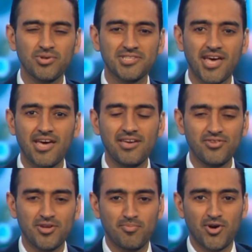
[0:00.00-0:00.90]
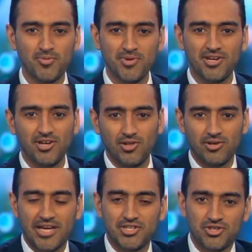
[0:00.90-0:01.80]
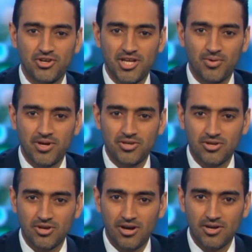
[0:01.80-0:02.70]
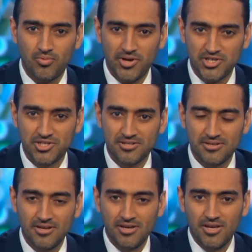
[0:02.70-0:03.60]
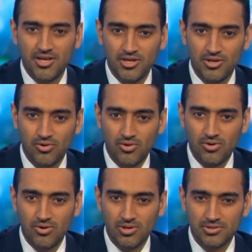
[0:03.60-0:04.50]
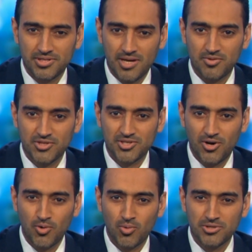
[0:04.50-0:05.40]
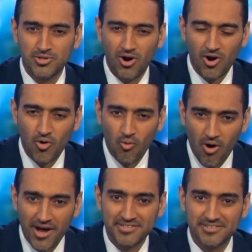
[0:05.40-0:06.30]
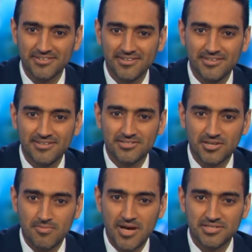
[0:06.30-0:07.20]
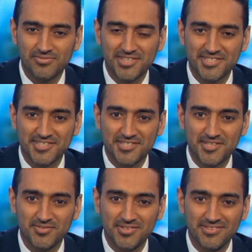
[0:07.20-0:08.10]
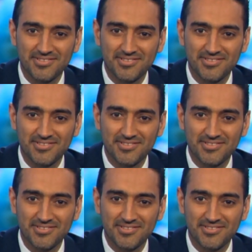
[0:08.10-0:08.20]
Was there even a moment along that journey where you kind of wished your debut song was not quite so massively successful?